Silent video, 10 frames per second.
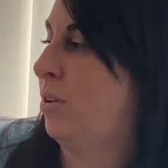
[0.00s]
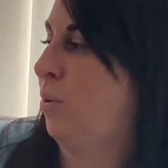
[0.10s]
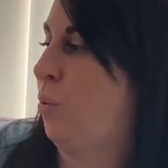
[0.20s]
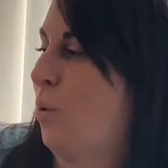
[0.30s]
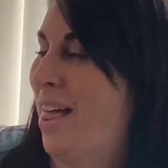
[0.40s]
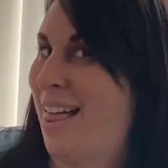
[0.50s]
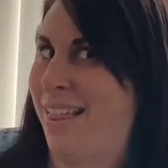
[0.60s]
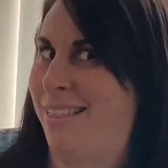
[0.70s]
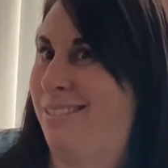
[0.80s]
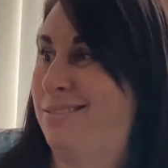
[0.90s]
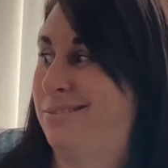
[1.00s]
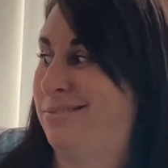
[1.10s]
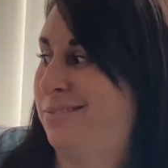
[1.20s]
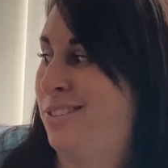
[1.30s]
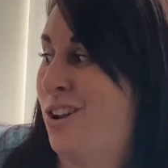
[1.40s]
Well,
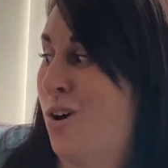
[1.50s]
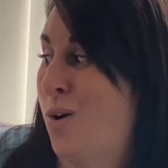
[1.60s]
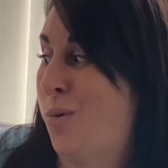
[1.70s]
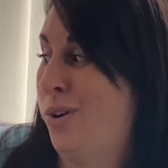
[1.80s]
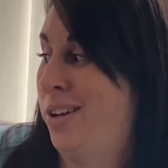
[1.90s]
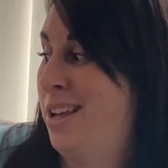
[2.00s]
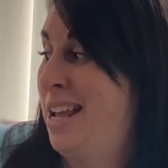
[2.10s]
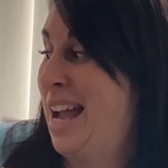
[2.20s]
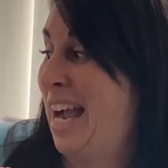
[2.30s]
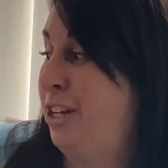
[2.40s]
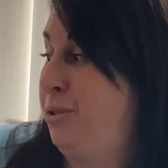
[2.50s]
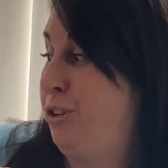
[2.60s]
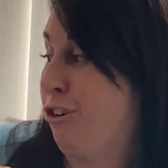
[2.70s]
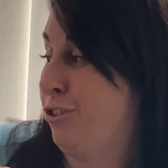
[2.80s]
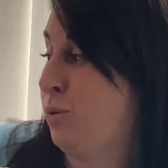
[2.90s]
no. I knew
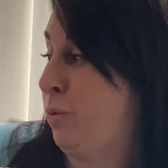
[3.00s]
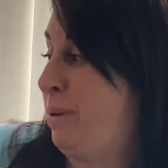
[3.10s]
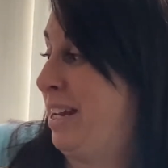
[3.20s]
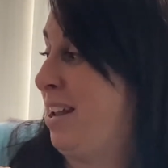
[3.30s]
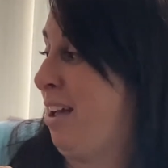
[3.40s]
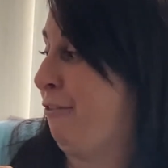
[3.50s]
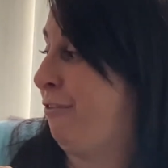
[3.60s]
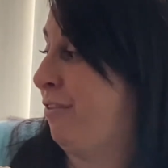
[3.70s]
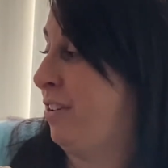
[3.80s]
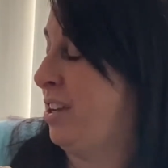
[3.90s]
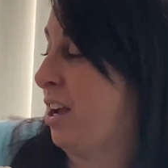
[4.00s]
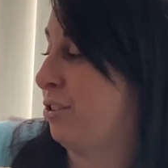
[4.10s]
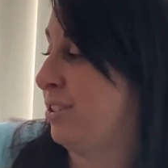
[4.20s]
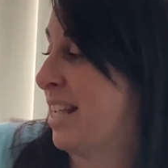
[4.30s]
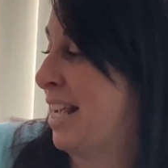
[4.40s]
yours would be enough.
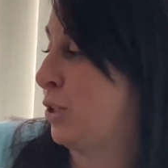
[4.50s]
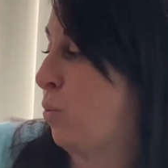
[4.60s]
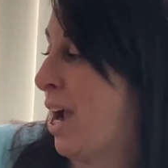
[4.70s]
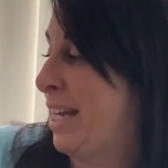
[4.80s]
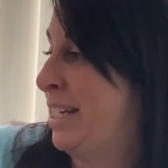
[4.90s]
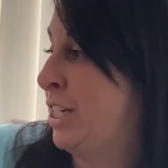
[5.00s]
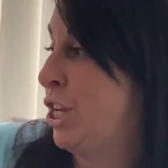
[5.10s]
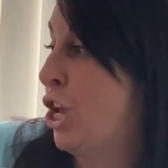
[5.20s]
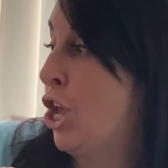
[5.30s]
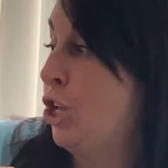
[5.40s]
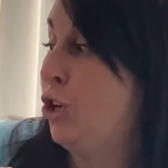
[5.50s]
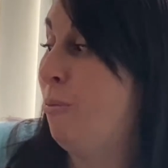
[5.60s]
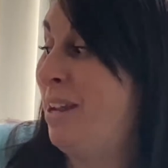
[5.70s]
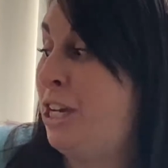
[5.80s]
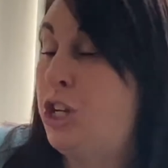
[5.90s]
Yankel's eyes widened. You
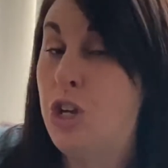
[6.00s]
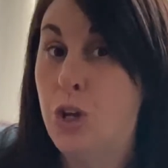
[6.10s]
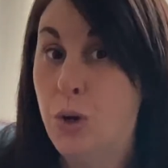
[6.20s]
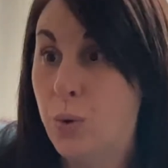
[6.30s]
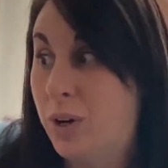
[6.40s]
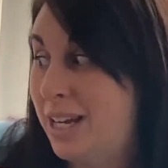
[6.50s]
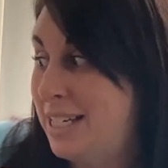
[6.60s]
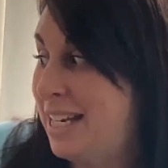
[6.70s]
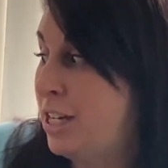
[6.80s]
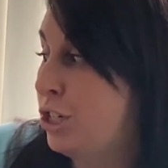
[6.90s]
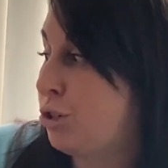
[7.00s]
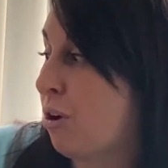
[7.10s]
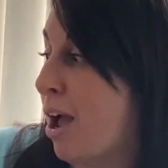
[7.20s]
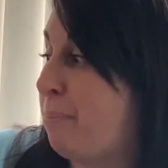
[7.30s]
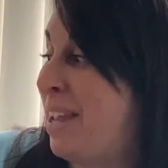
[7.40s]
mean you didn't
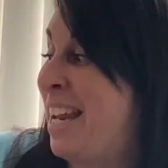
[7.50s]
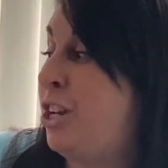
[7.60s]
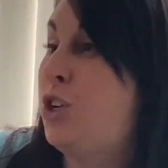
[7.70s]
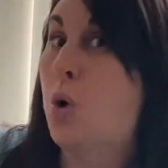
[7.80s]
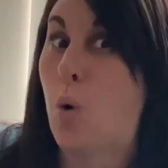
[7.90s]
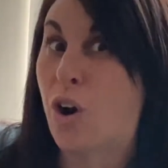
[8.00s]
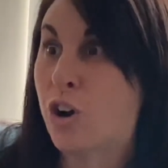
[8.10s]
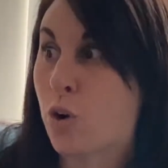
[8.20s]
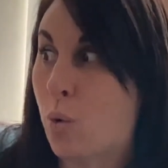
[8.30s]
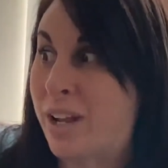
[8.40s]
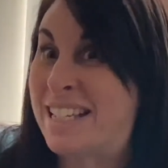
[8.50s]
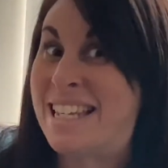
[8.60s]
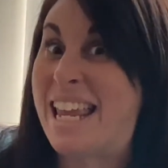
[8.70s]
drop in your coins